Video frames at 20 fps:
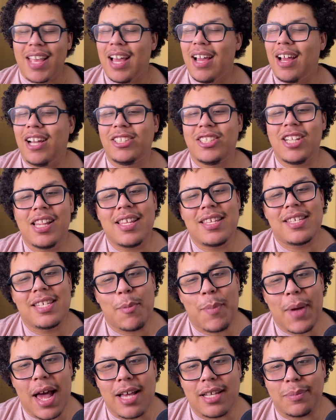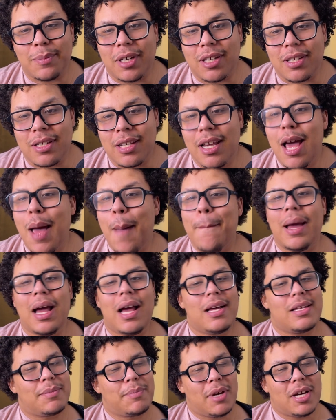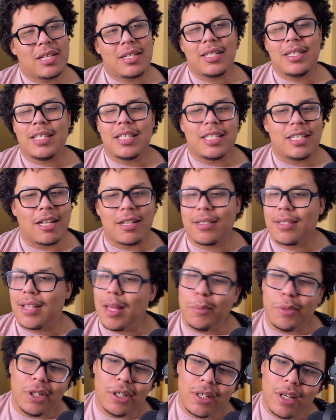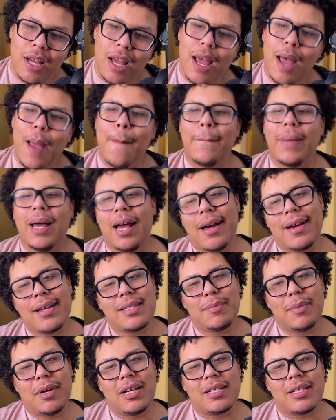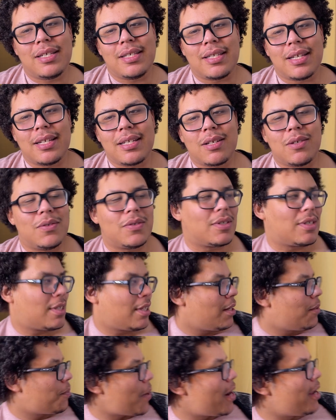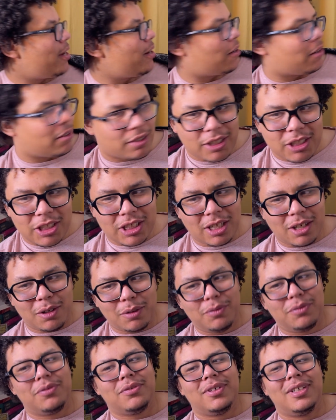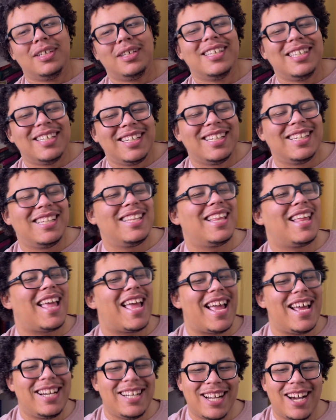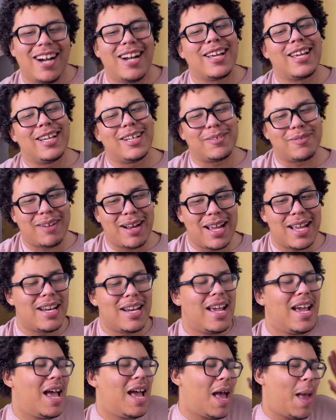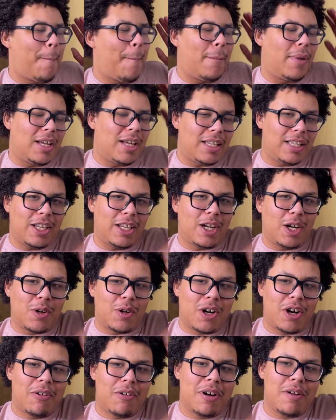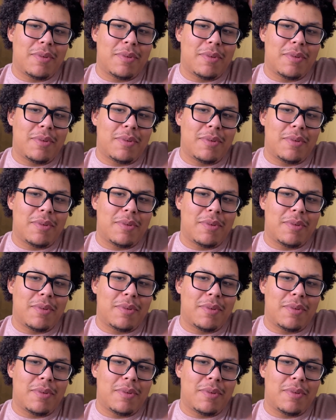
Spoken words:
I should have listened to Past Monty. Past Monty didn't touch that book. Past Monty said it's going to sit right here on this shelf and not get read. But, you know, current